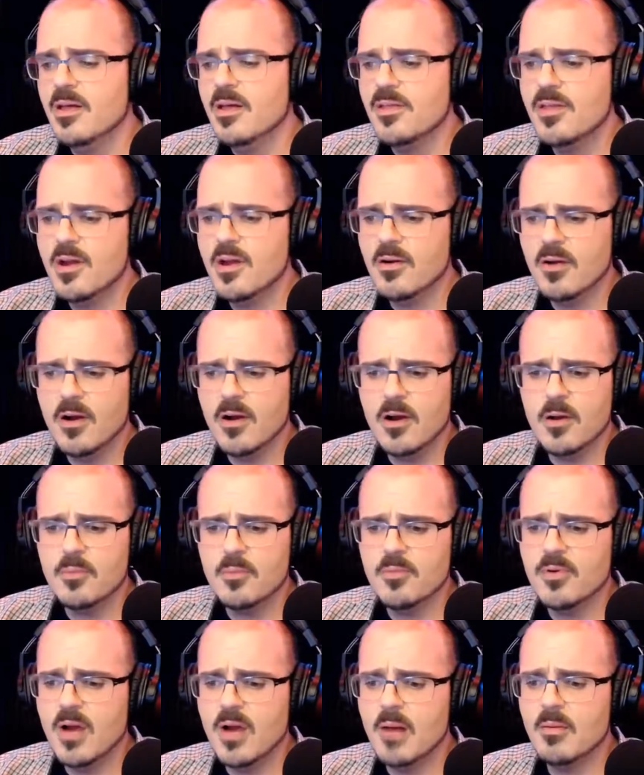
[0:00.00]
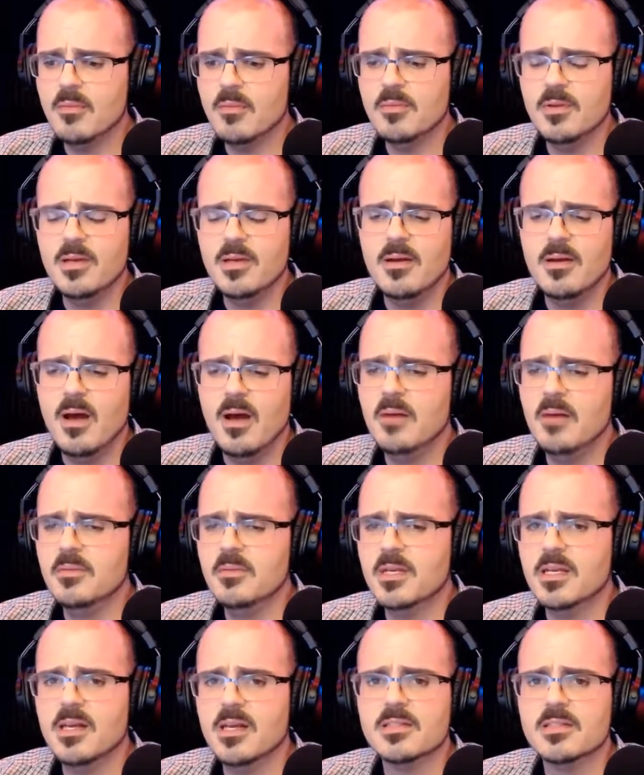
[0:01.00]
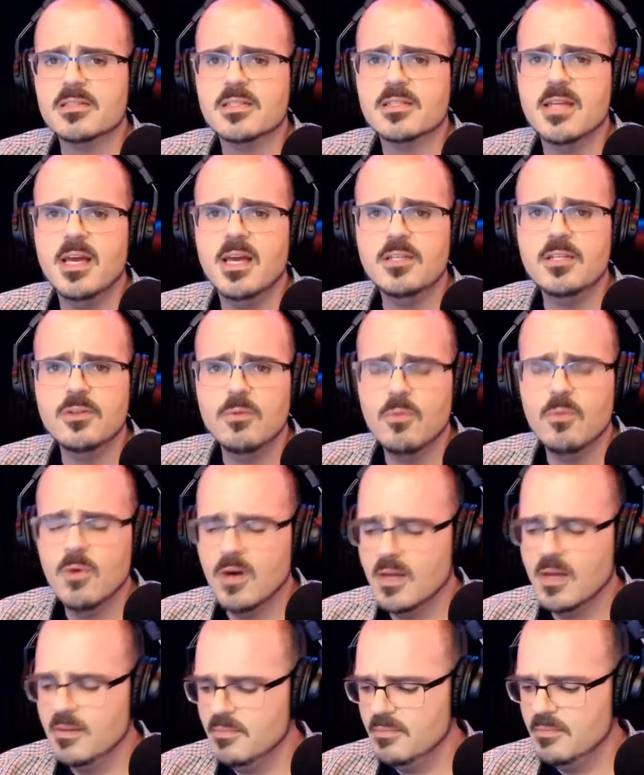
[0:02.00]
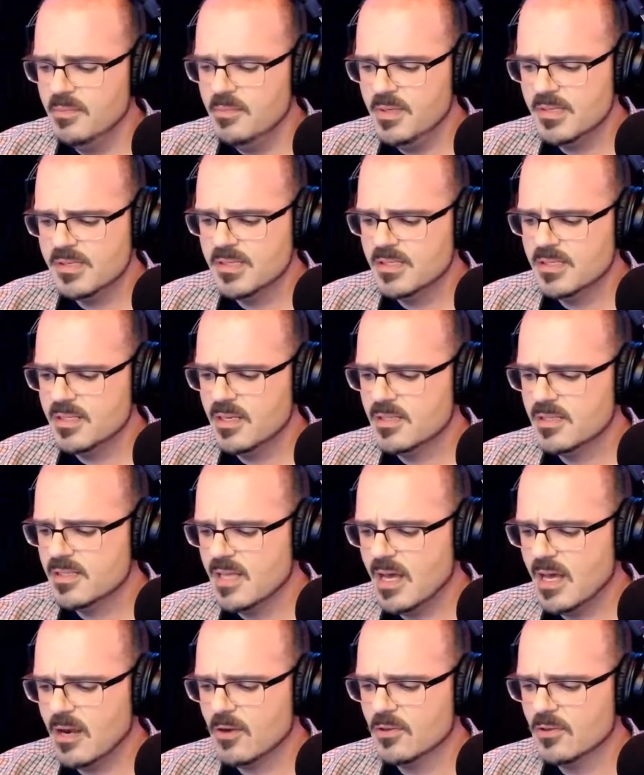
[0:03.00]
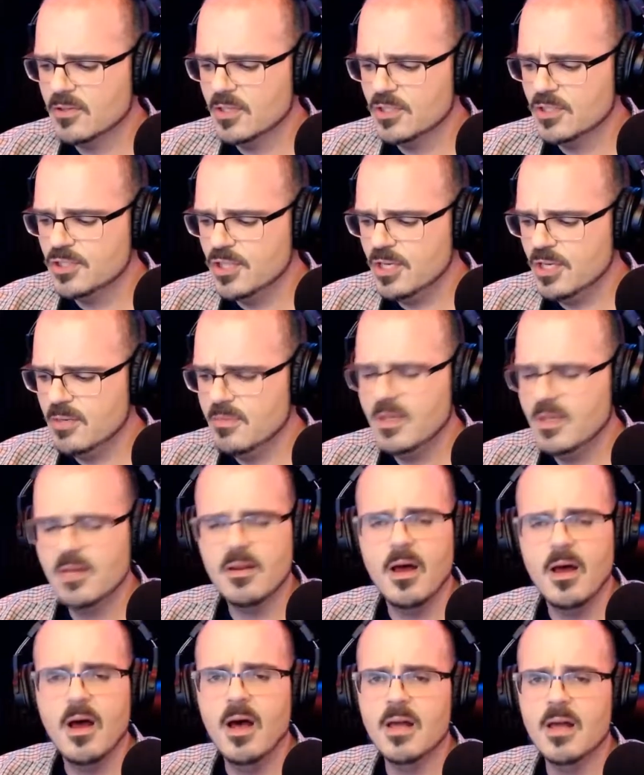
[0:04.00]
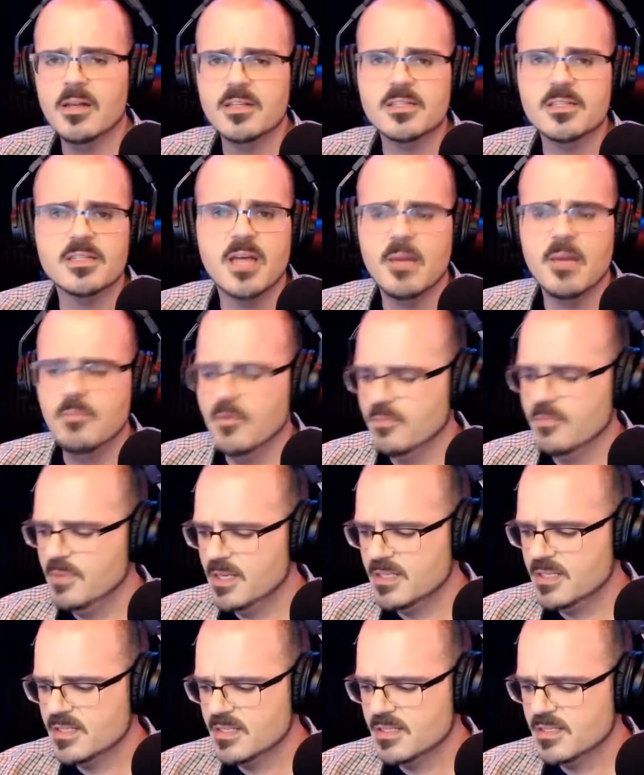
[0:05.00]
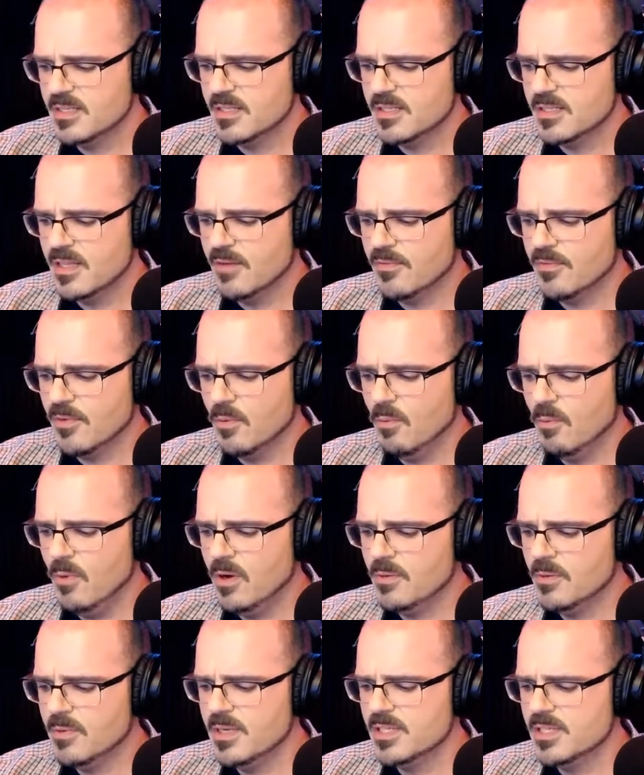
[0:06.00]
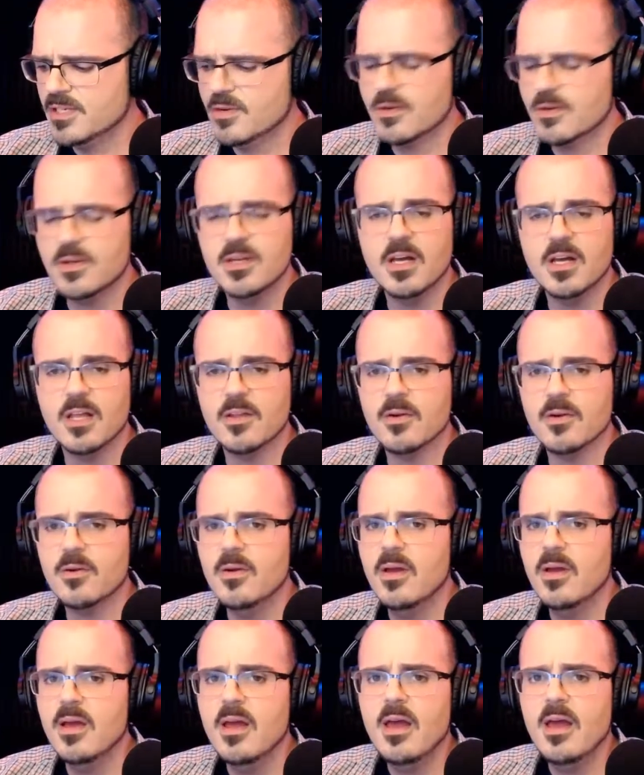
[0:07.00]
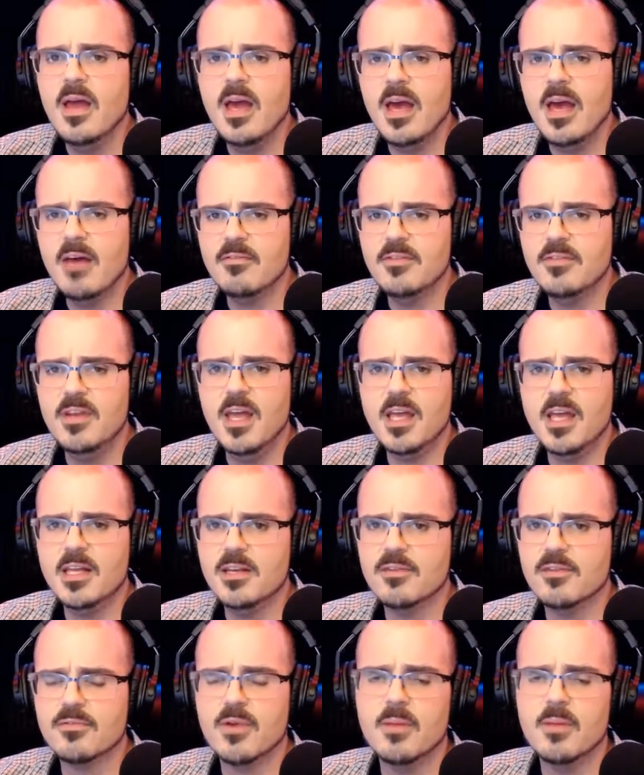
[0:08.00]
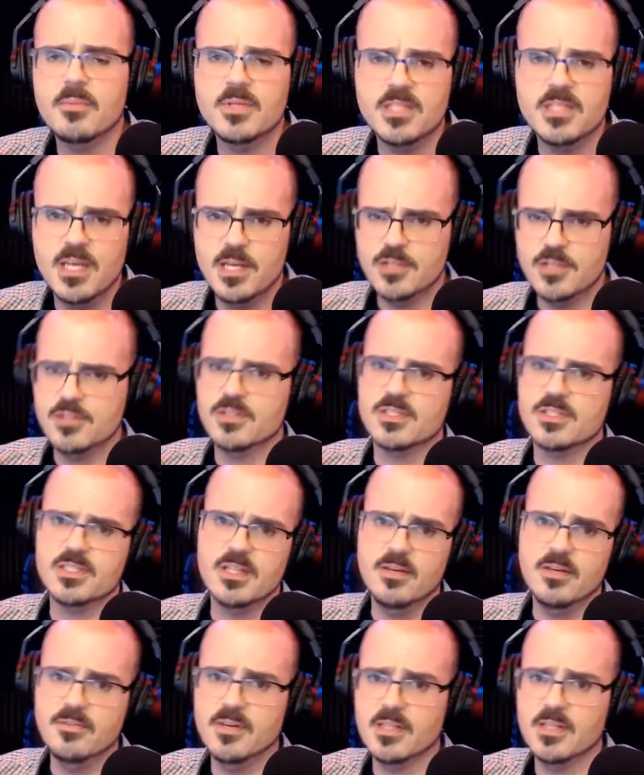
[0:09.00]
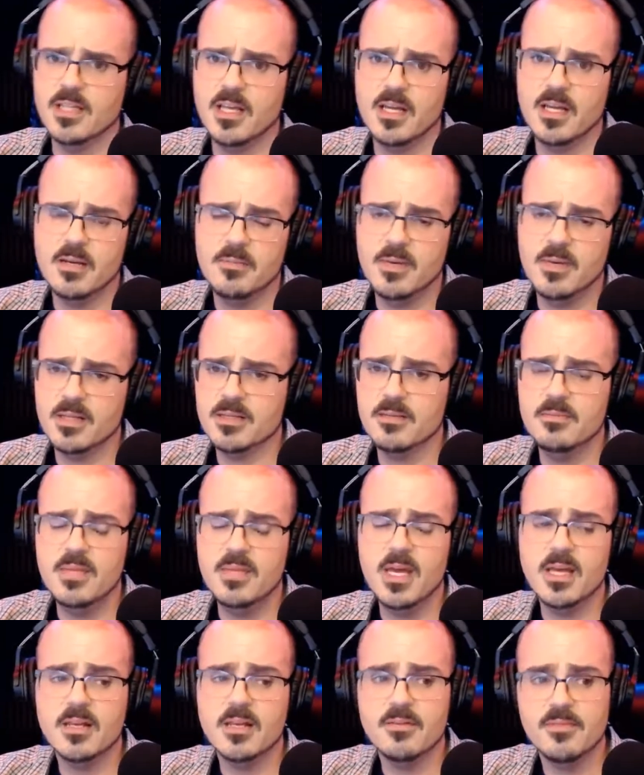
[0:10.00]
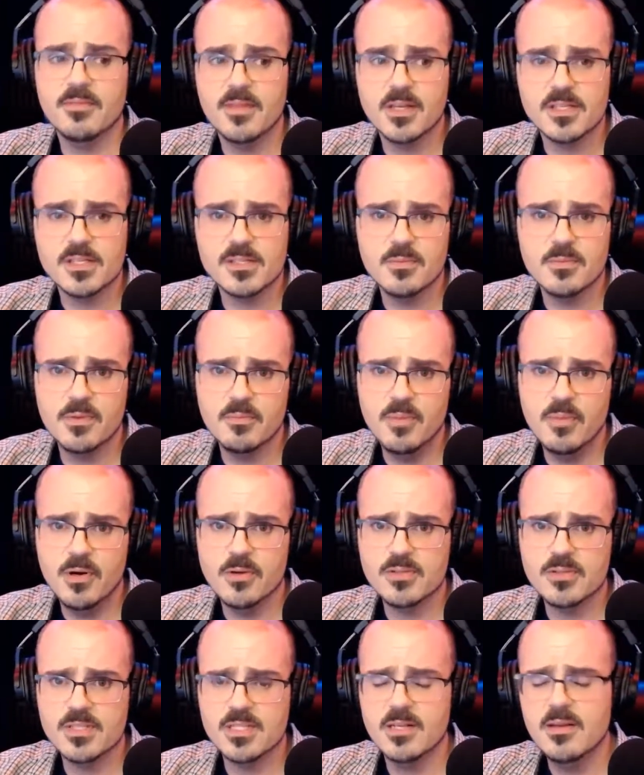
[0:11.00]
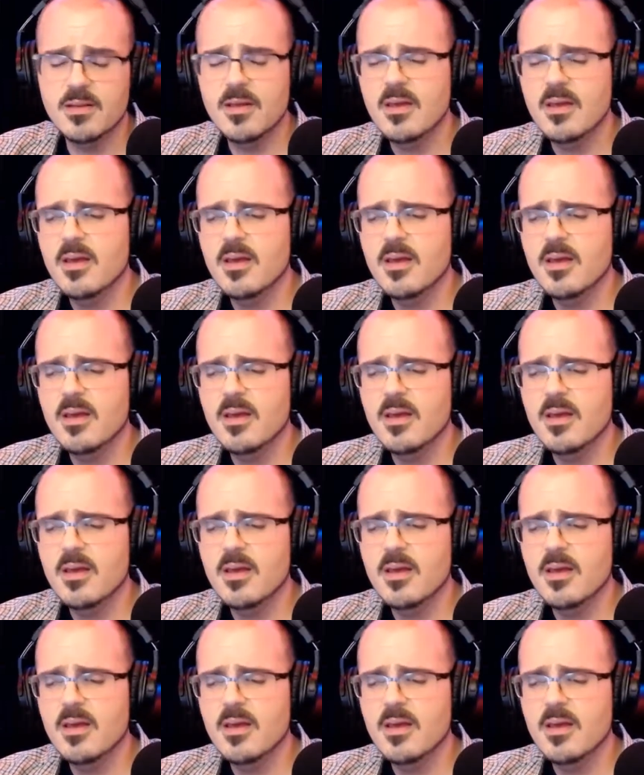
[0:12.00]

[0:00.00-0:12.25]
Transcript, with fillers: There are probably, I'm going to guess, 10-to-1 businesses that are legitimate, honest type of businesses that for one reason or another have negative reputation stuff online about them. Negative things have been posted.